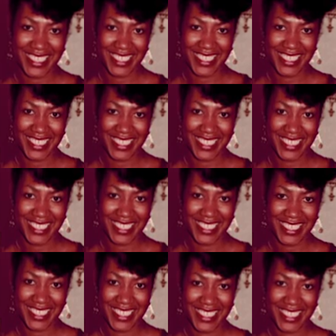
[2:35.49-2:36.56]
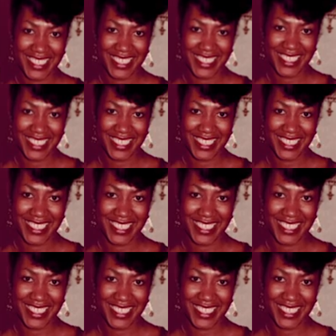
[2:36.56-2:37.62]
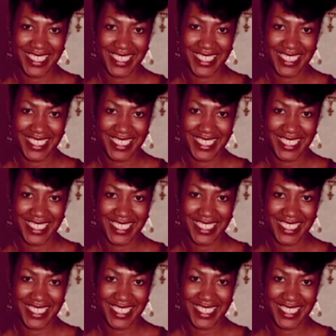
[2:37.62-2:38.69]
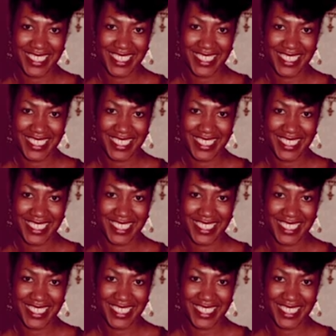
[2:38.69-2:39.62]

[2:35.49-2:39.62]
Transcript: No words are spoken by the person on screen.